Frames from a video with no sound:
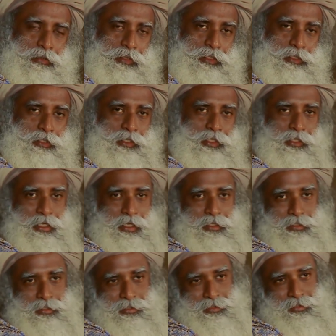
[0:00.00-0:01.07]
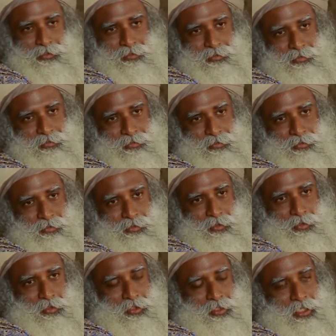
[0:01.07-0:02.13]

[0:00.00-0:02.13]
these 3 days, or the